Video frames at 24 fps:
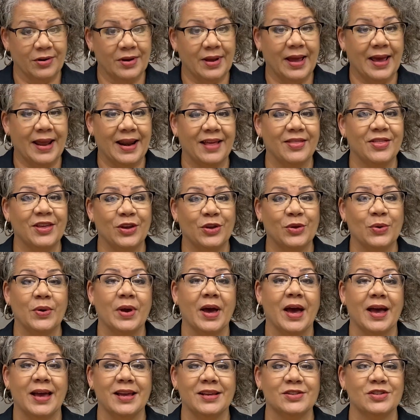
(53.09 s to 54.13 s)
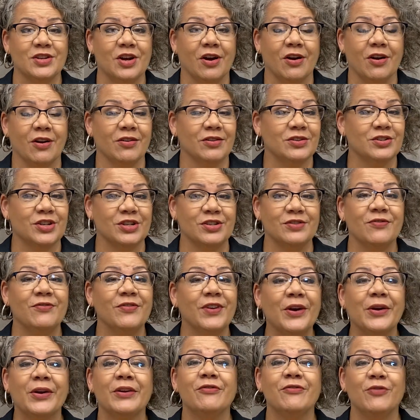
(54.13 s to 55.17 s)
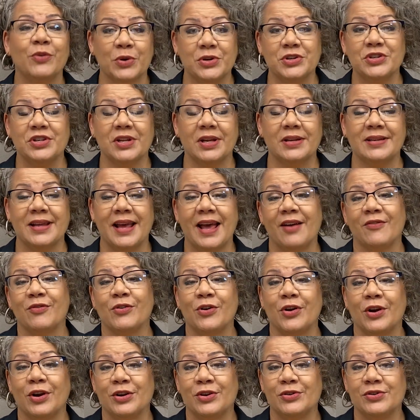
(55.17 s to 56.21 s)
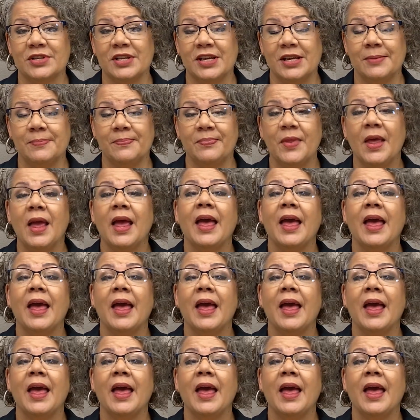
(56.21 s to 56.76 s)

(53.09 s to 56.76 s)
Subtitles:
And I think you guys are just very fortunate to have her on your team.